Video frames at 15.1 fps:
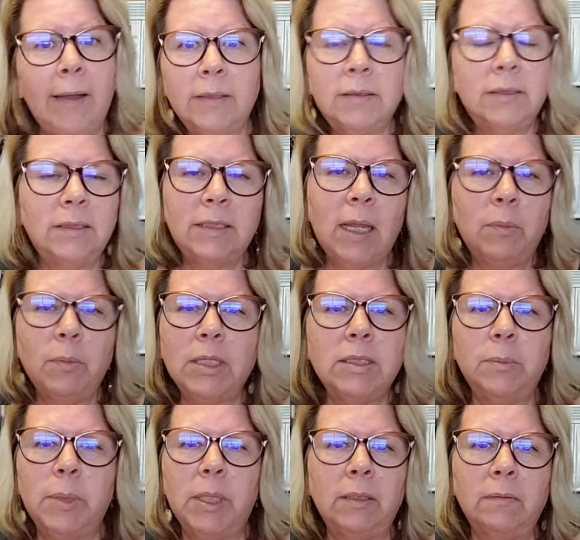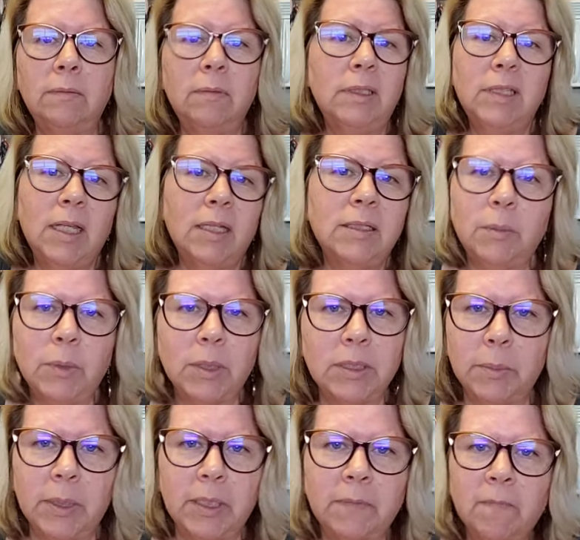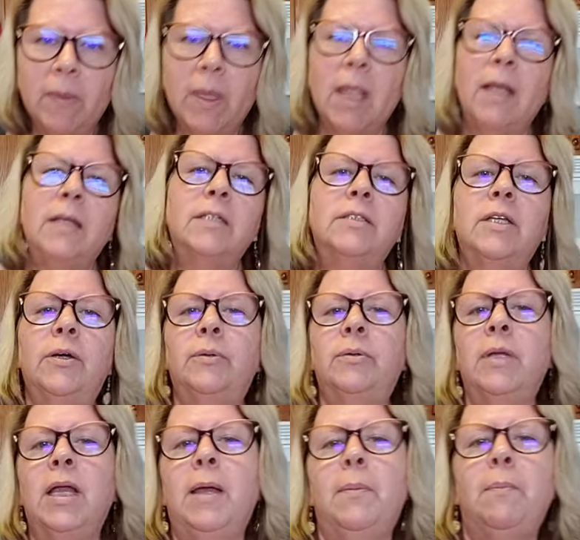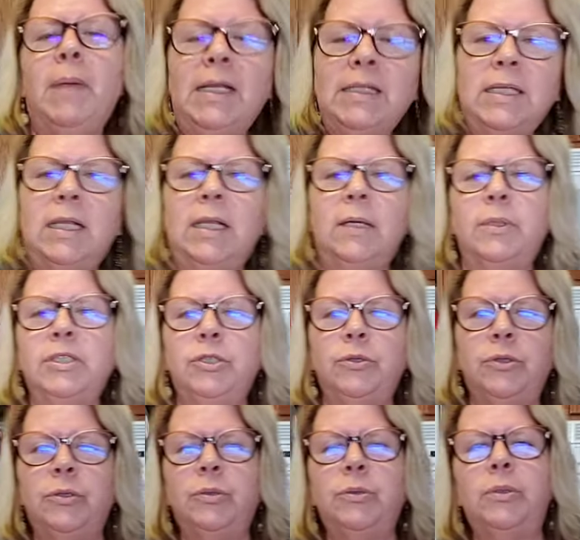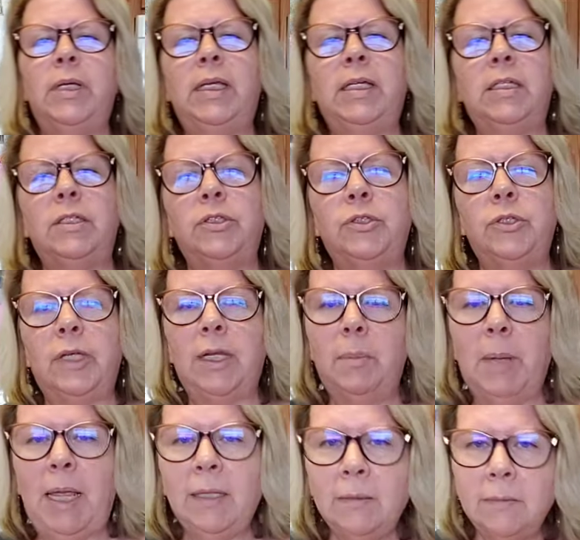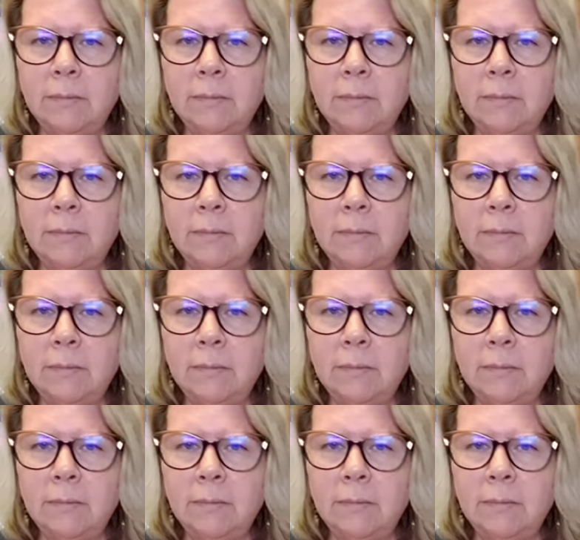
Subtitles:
It's the same recipe, exact same recipe. So basically what you do is you get a pan,